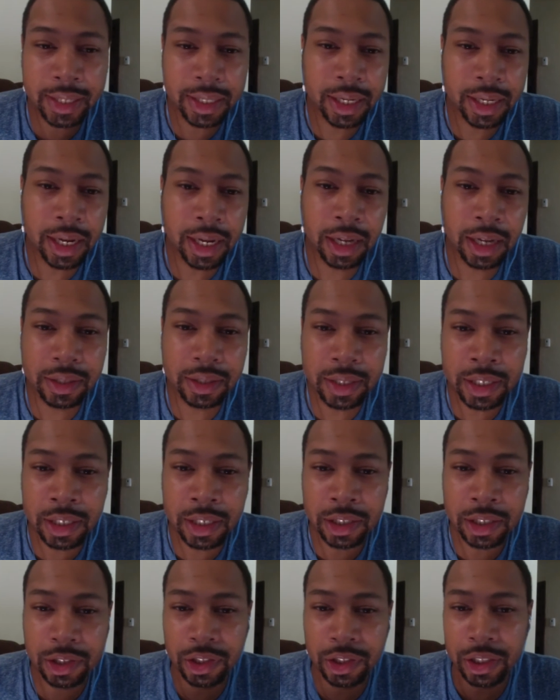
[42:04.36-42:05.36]
dollars
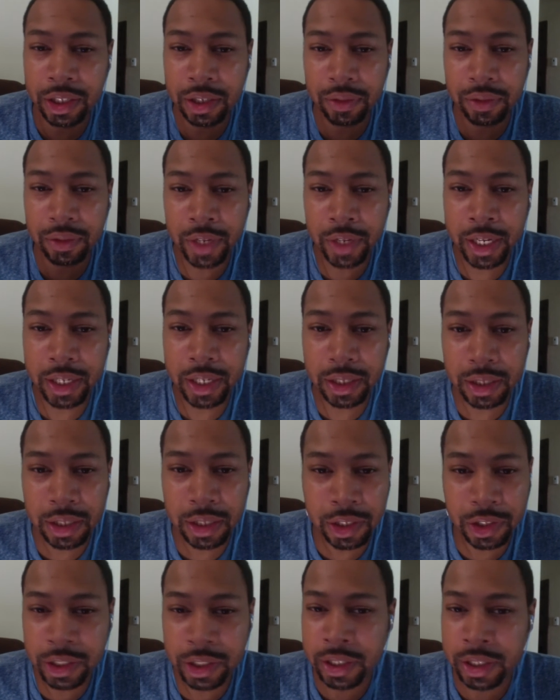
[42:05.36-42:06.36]
that she couldn't find it,
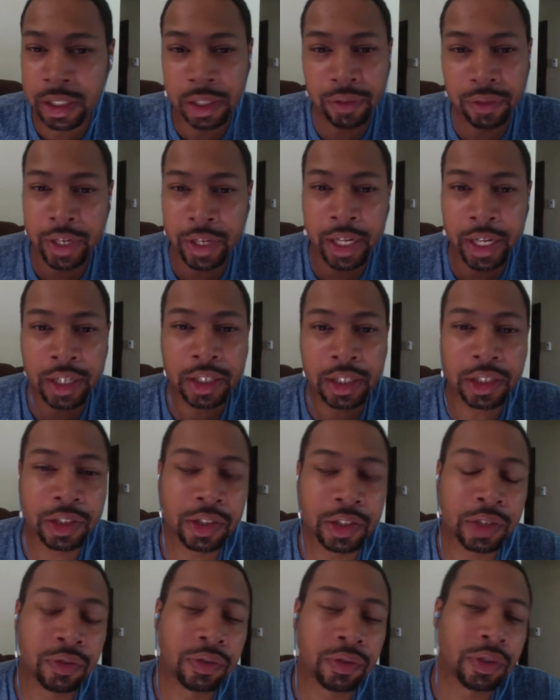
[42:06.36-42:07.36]
and she didn't mm-hmm. find it, and
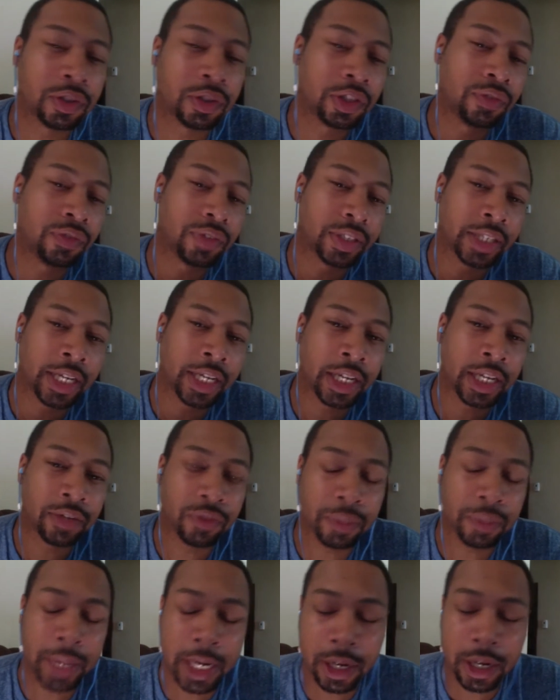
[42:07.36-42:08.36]
she she resigned
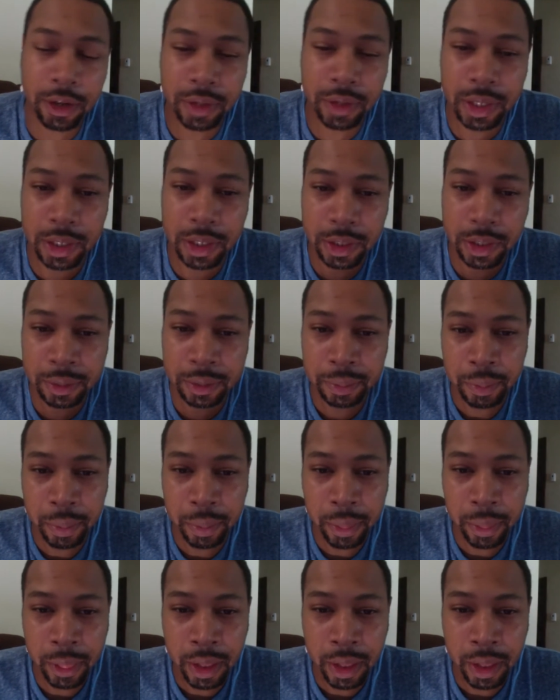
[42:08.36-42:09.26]
from the IRS.